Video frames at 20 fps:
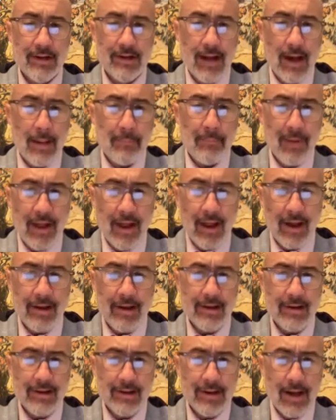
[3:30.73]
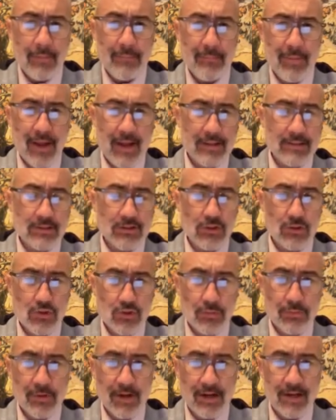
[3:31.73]
not bad. Not bad
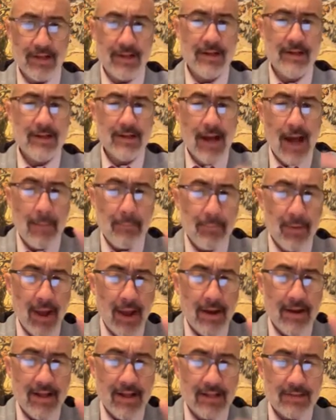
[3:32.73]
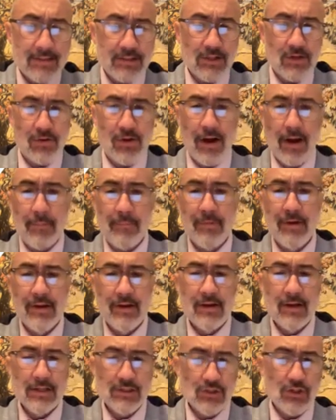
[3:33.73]
social media. Not bad Instagram.
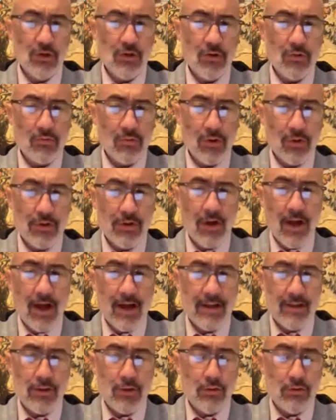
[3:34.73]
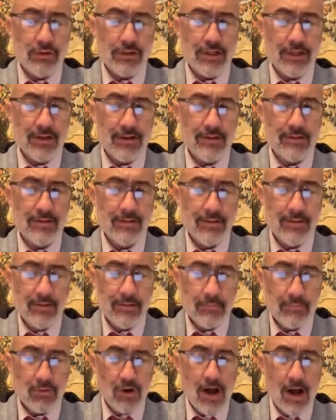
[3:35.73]
Still don't really know how to use it
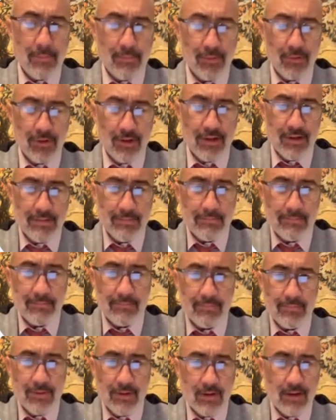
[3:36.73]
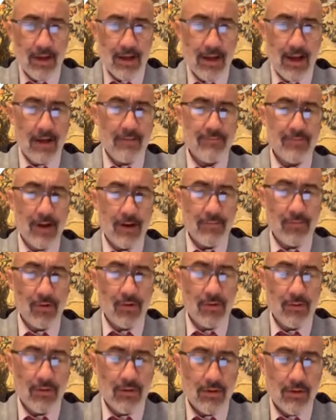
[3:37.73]
properly. Okay. I've
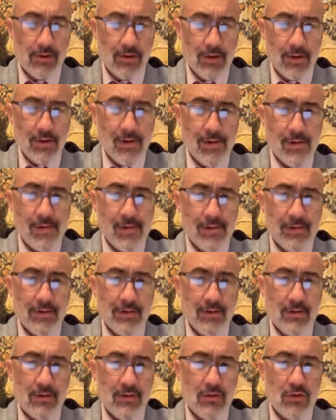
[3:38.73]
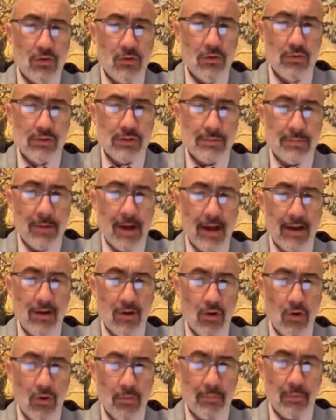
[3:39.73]
never used my
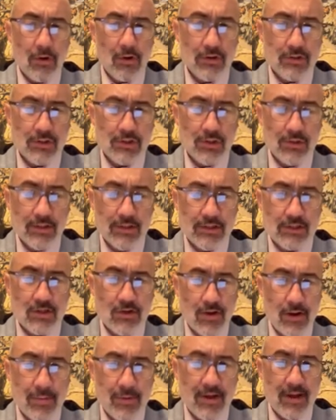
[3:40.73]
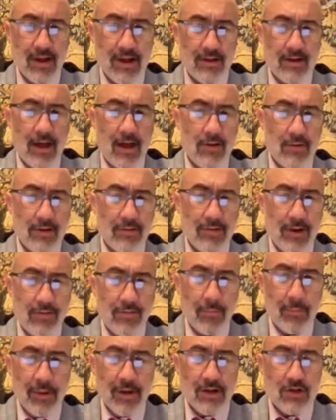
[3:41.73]
own personal Instagram account. I don't even
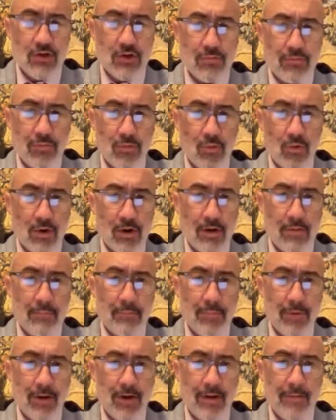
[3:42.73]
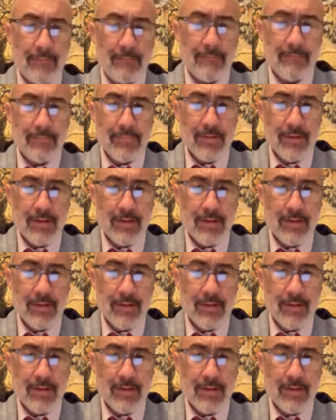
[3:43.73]
have a picture for it, but